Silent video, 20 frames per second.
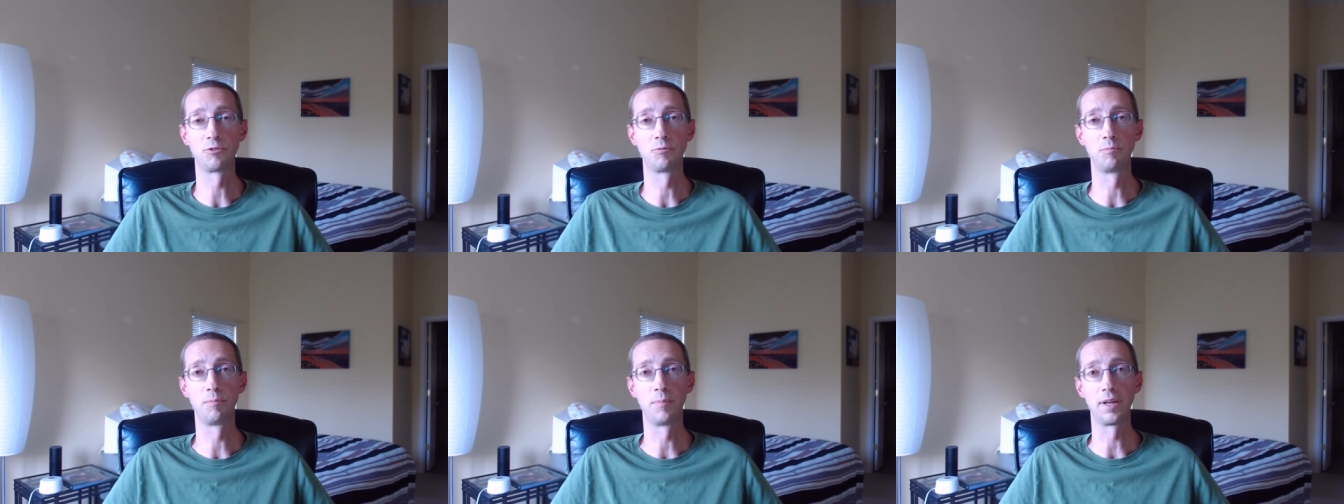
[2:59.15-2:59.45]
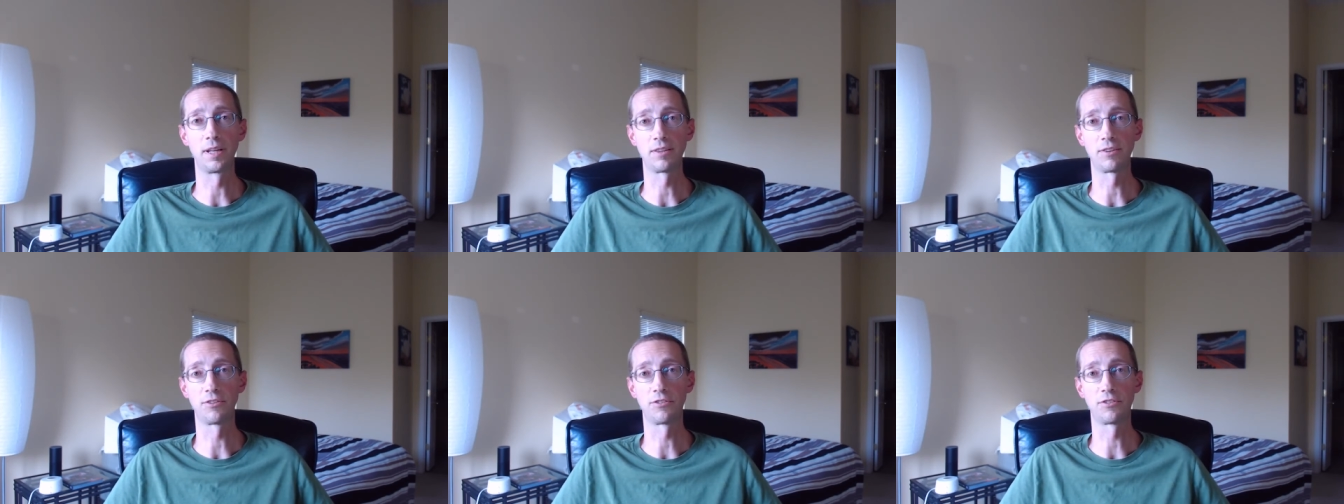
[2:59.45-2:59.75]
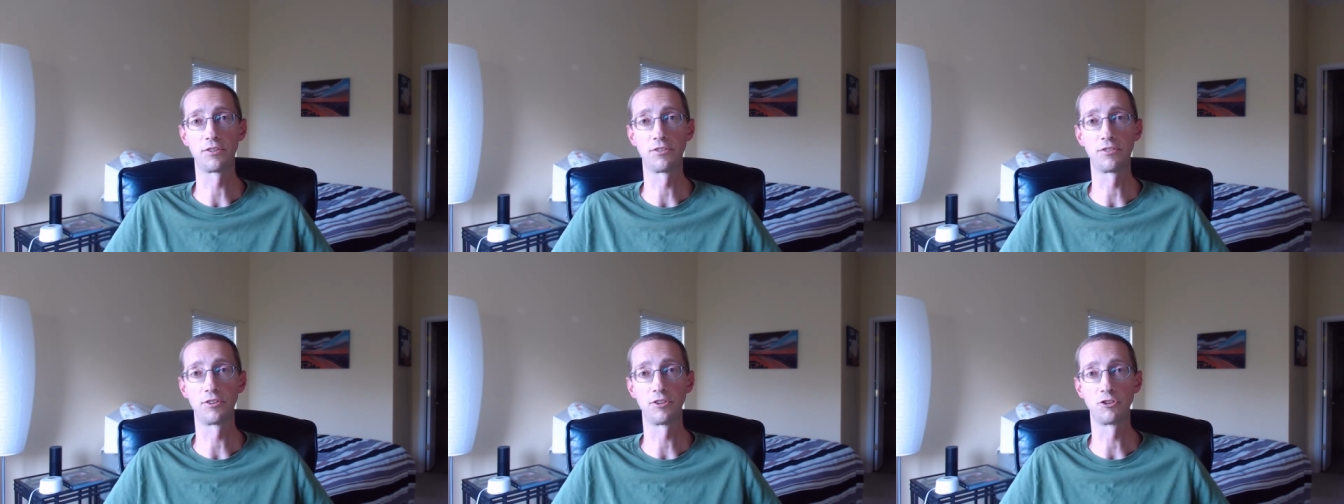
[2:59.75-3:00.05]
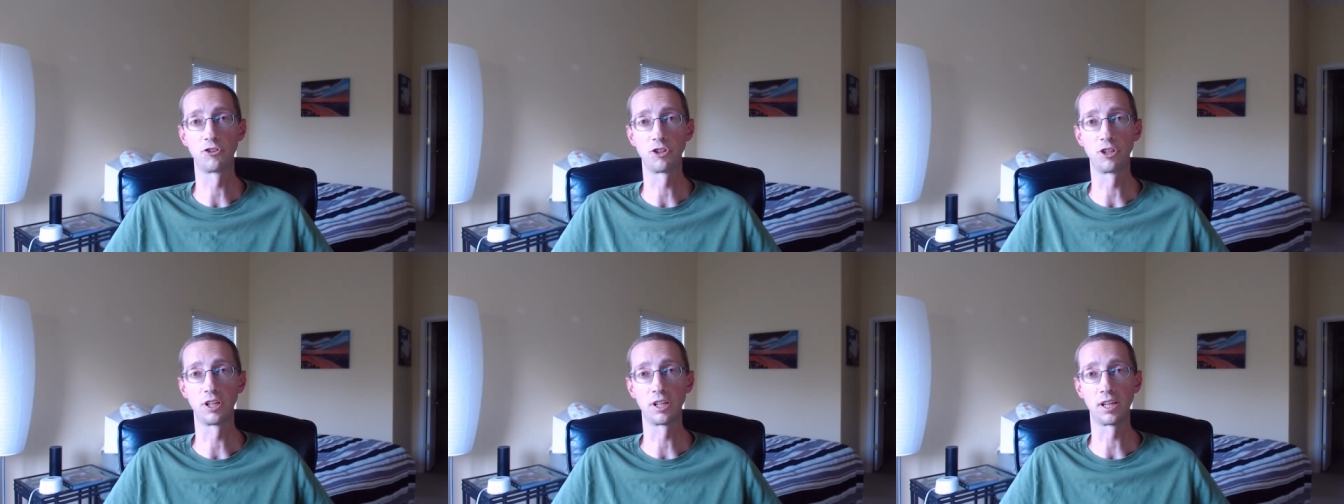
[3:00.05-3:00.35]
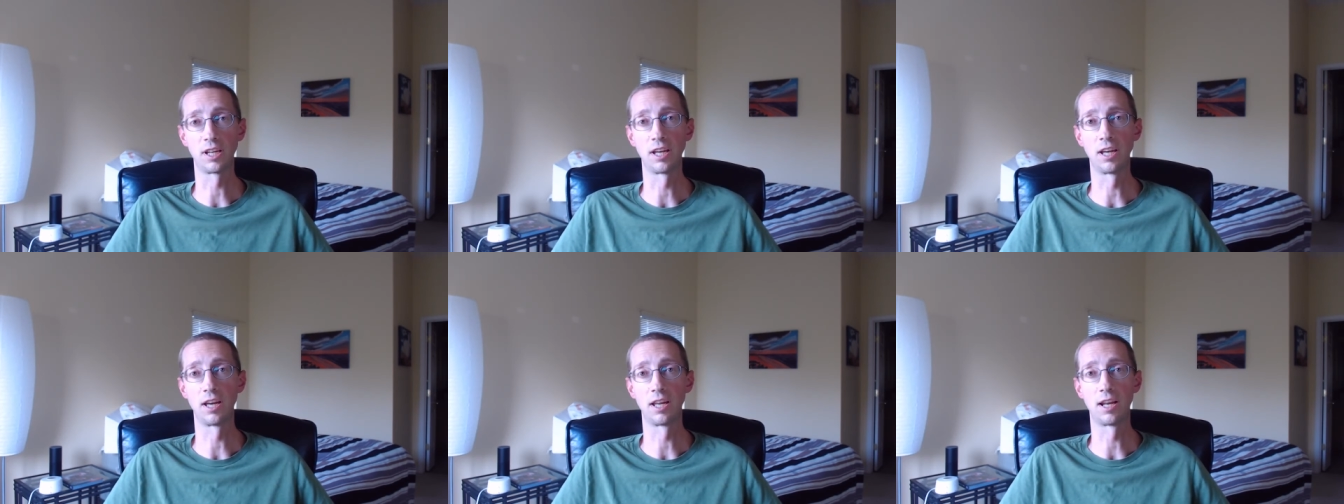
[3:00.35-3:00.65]
make this decision
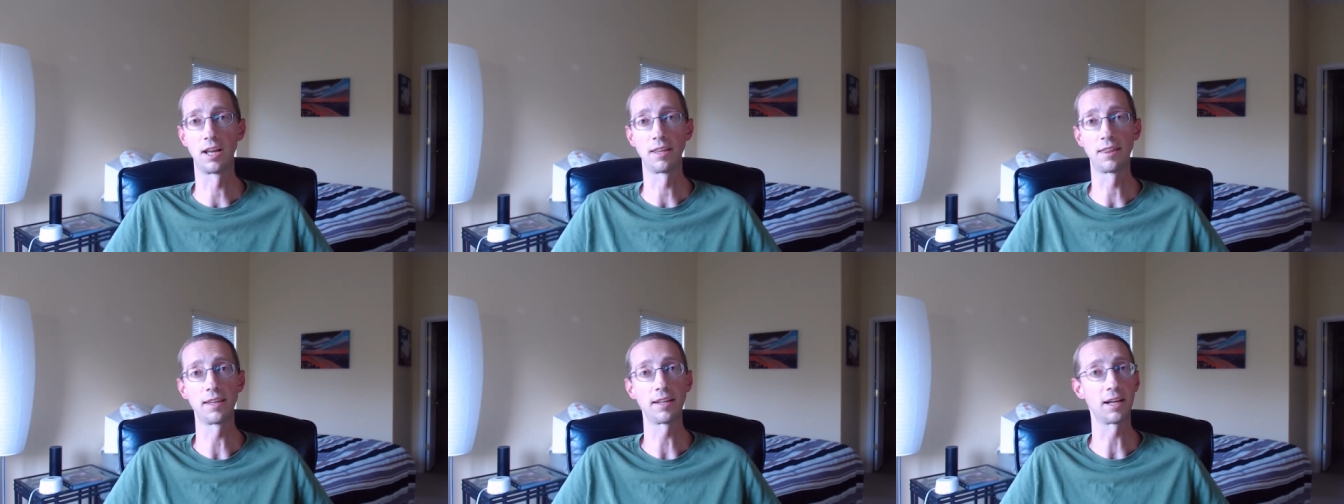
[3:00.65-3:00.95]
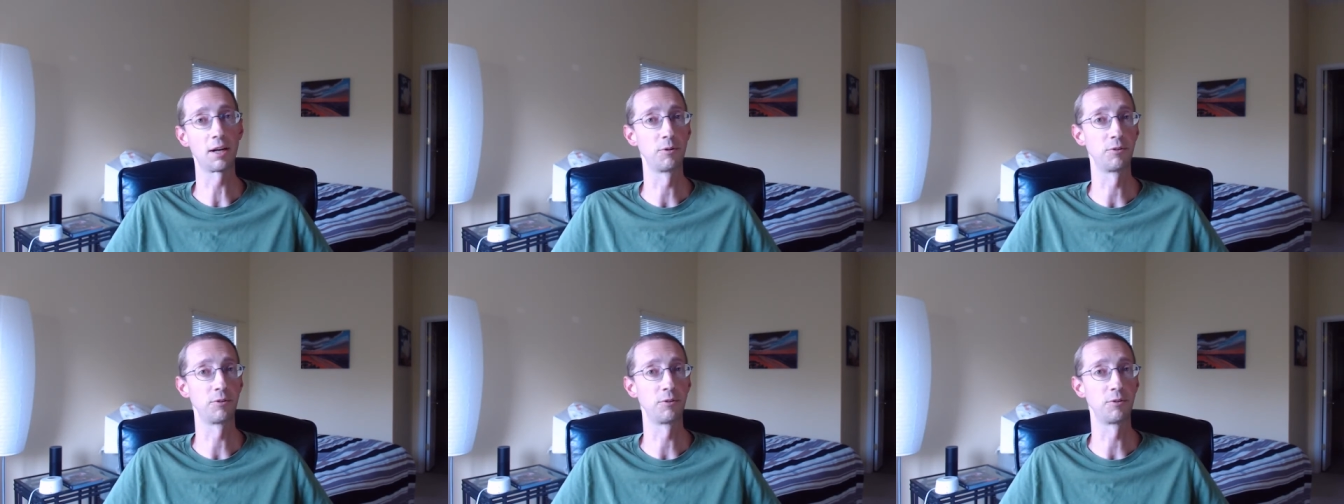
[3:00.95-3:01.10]
again, I think I would